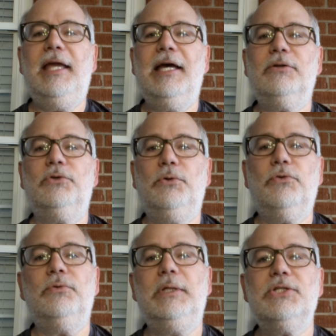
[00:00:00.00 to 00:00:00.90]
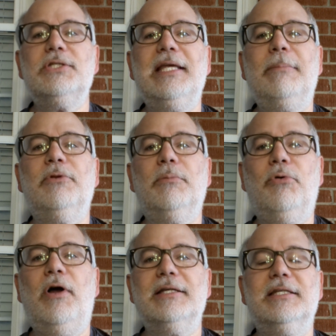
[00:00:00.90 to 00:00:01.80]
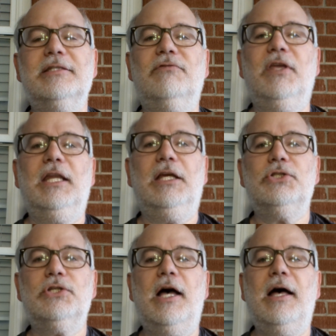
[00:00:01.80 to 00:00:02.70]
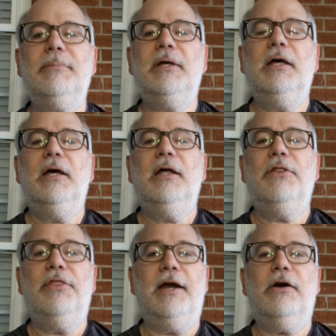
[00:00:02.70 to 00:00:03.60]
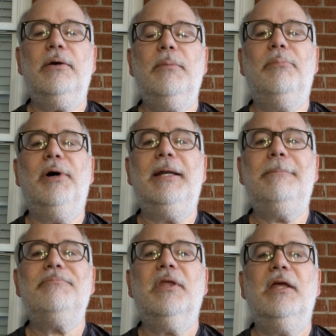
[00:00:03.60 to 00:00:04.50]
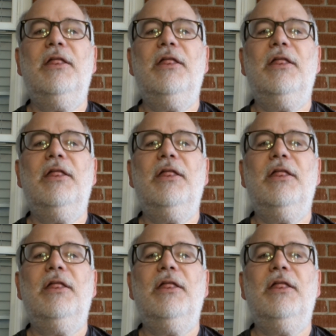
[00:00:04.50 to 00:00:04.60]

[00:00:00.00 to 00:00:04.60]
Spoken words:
handle you through each step of the process of getting a job there, but